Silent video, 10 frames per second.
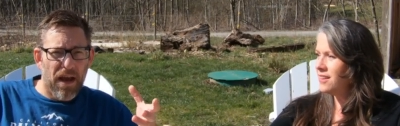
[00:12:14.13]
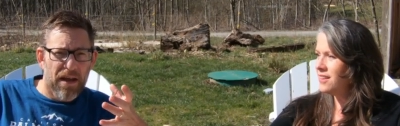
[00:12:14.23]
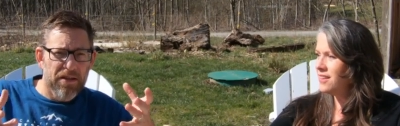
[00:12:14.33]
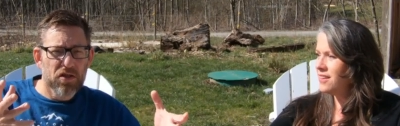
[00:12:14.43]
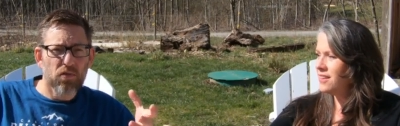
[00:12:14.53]

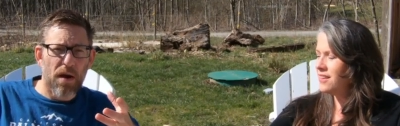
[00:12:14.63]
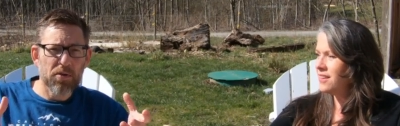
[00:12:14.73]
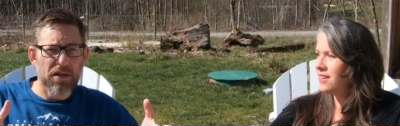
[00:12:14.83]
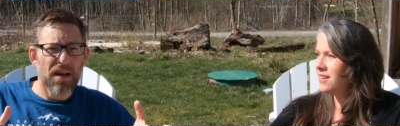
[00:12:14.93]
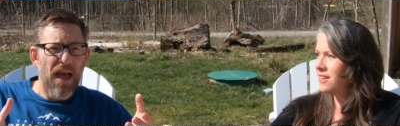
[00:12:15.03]

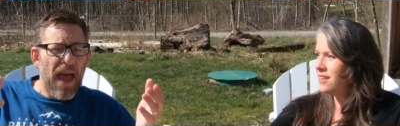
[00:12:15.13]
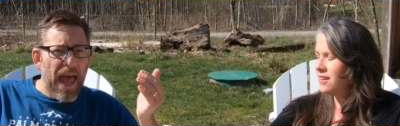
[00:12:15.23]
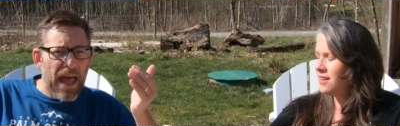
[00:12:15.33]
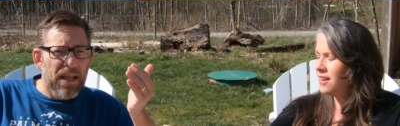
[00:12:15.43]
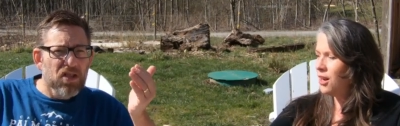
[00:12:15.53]
Speaker 1: disruption,
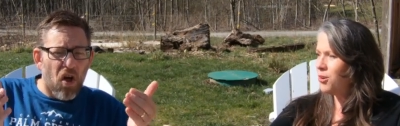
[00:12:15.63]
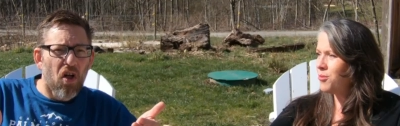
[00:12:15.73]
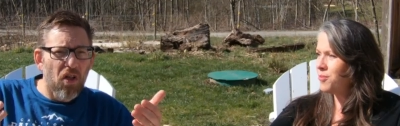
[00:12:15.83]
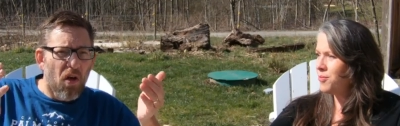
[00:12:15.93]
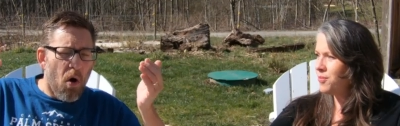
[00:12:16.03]
and it's
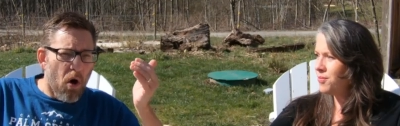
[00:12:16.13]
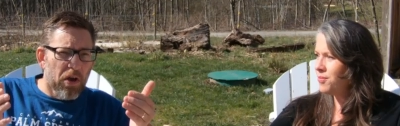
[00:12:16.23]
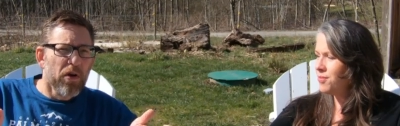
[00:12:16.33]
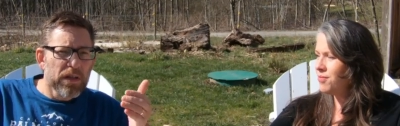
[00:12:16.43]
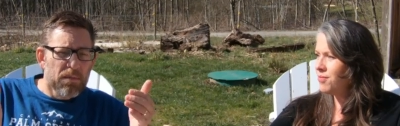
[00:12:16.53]
all
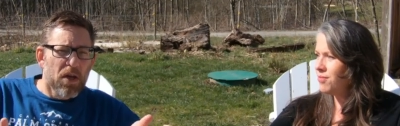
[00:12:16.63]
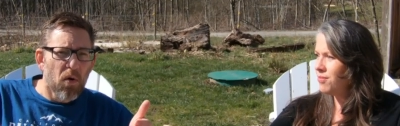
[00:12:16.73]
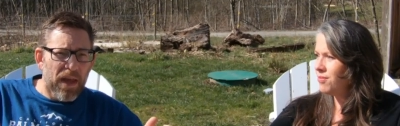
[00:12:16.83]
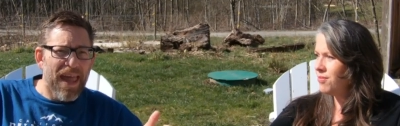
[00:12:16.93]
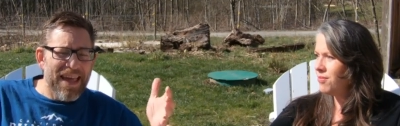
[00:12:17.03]
going to be
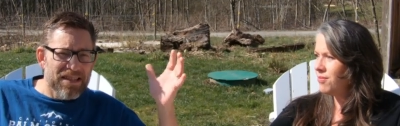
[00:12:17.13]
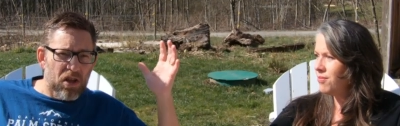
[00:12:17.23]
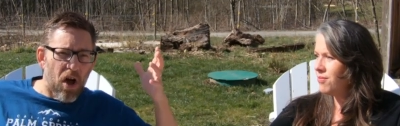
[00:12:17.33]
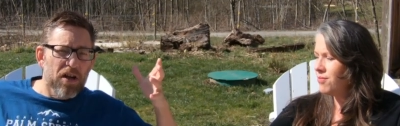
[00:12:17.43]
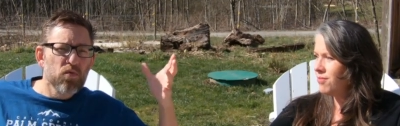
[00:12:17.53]
okay as
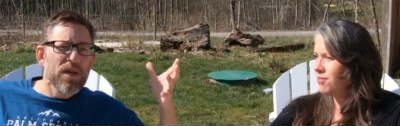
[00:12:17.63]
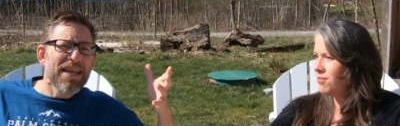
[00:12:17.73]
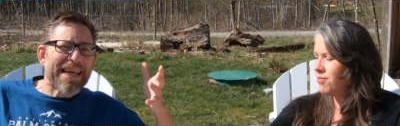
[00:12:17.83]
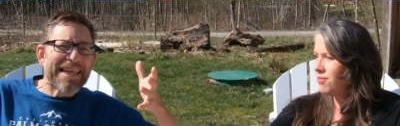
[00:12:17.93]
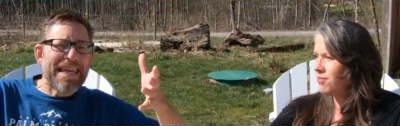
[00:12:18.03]
long as we
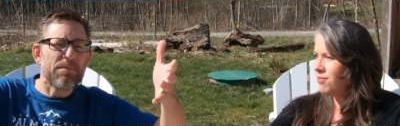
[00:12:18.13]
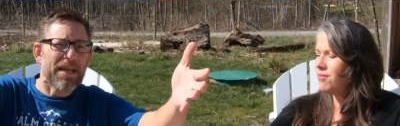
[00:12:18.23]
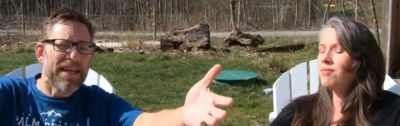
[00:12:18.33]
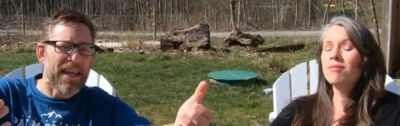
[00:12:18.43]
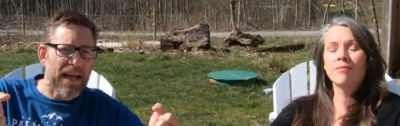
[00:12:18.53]
keep
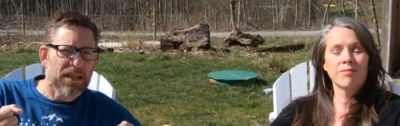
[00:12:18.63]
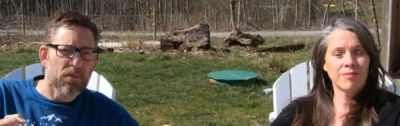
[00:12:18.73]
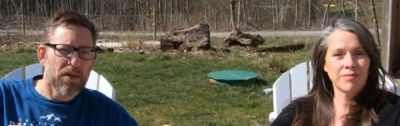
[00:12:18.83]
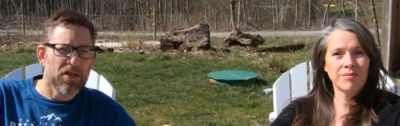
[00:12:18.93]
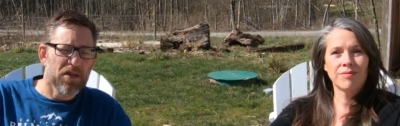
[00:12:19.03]
connecting
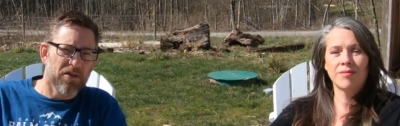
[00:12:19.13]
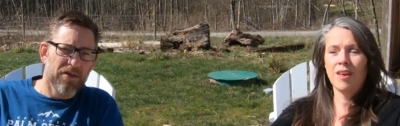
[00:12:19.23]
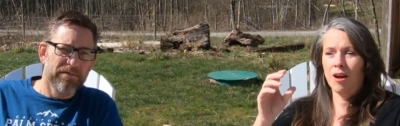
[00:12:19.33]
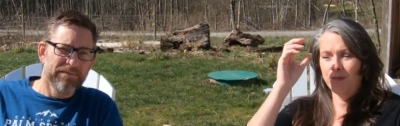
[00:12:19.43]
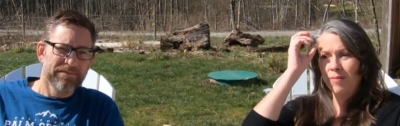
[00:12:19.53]
with each other. Yeah,
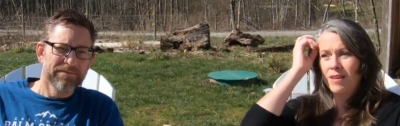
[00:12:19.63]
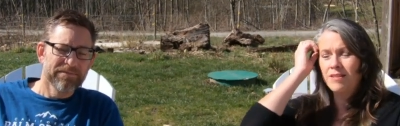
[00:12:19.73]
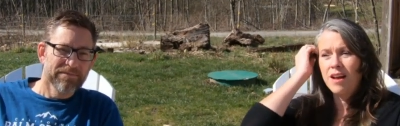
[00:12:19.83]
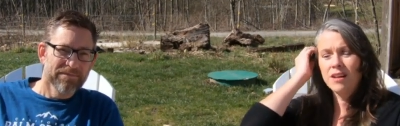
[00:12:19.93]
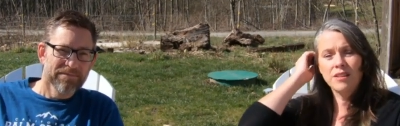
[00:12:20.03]

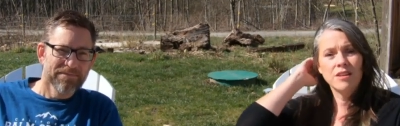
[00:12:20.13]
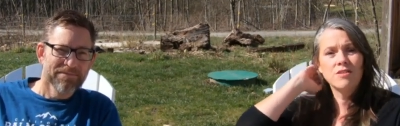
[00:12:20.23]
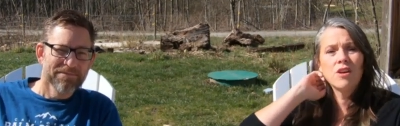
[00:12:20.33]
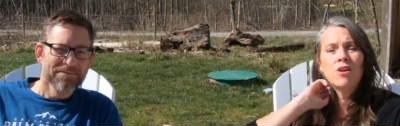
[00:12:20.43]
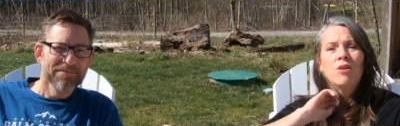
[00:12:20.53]
Speaker 2: exactly.
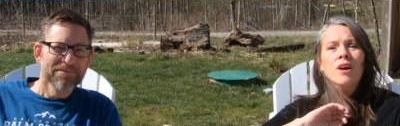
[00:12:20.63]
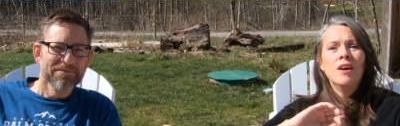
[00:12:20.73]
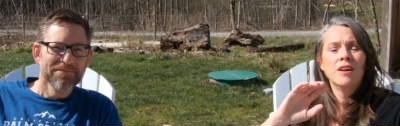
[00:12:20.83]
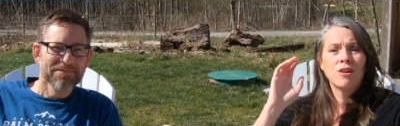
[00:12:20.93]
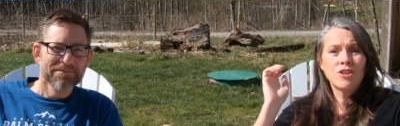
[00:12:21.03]
So
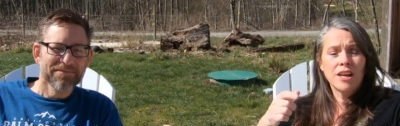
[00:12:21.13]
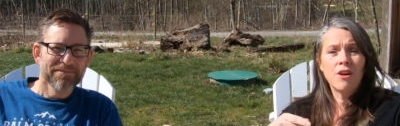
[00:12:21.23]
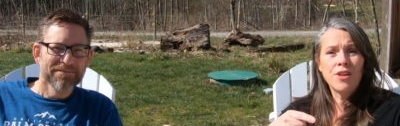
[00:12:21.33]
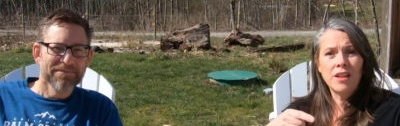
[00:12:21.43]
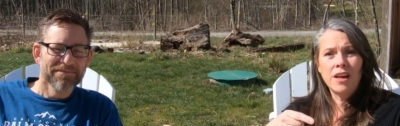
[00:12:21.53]
go check out
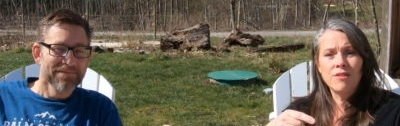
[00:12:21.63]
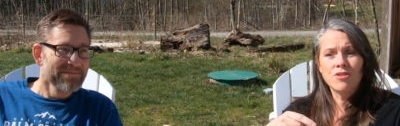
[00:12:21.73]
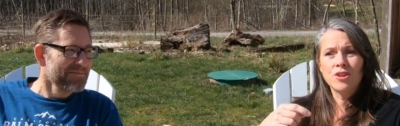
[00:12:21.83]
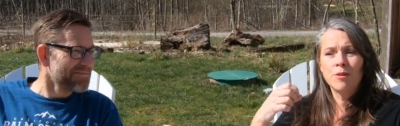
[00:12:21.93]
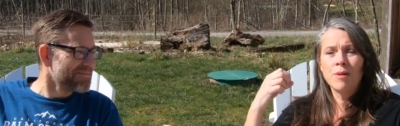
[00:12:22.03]
that live
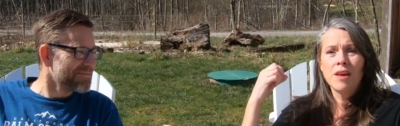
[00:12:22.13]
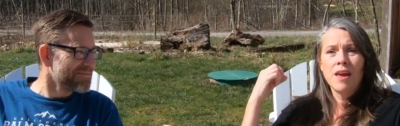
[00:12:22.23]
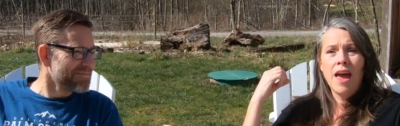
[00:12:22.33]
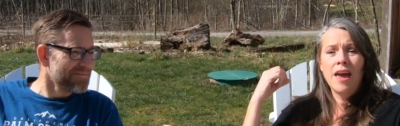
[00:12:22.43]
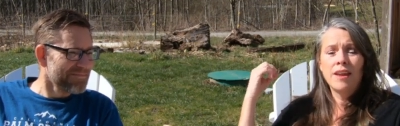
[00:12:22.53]
stream,
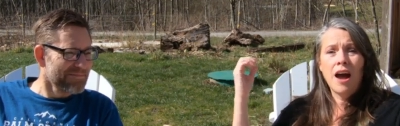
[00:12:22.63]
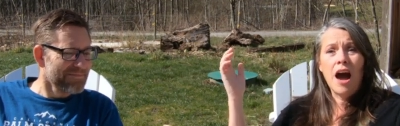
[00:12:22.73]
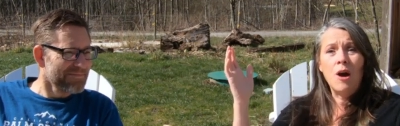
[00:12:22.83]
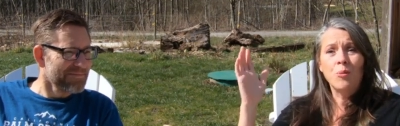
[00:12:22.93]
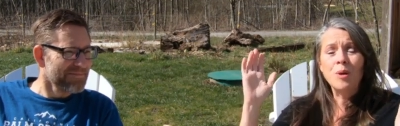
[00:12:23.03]
and
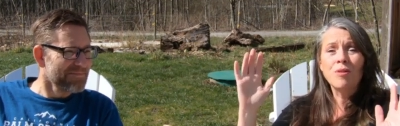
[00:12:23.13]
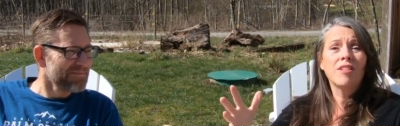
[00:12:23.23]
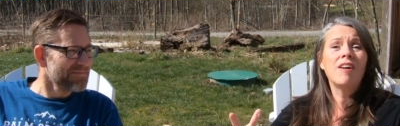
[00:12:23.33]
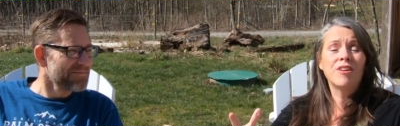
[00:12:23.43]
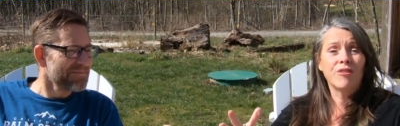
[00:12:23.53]
we would
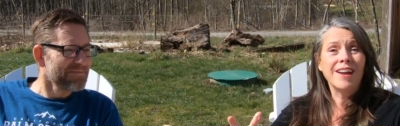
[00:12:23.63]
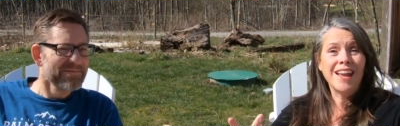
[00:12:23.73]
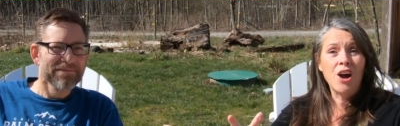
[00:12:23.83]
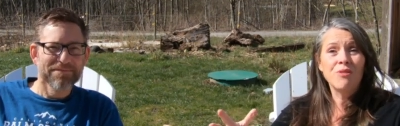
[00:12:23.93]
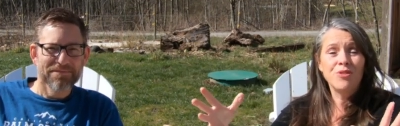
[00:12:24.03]
love it right
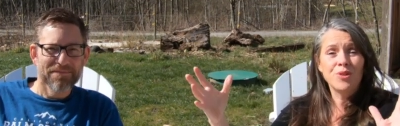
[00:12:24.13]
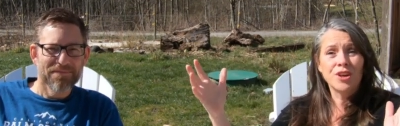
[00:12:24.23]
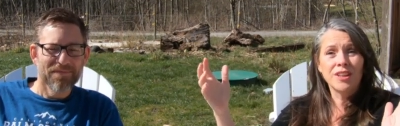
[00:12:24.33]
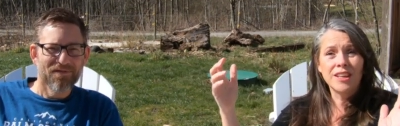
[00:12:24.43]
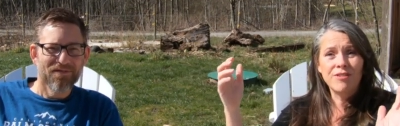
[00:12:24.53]
now if you
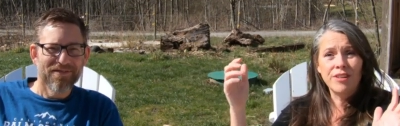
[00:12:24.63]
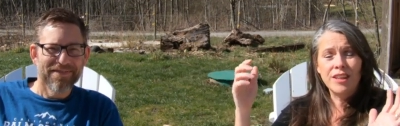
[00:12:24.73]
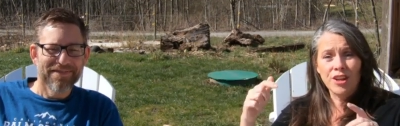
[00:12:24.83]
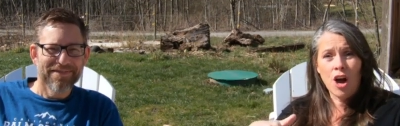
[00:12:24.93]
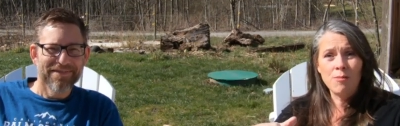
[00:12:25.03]
could leave in
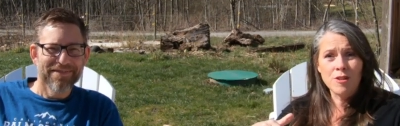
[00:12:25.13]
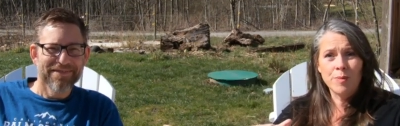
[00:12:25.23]
the comments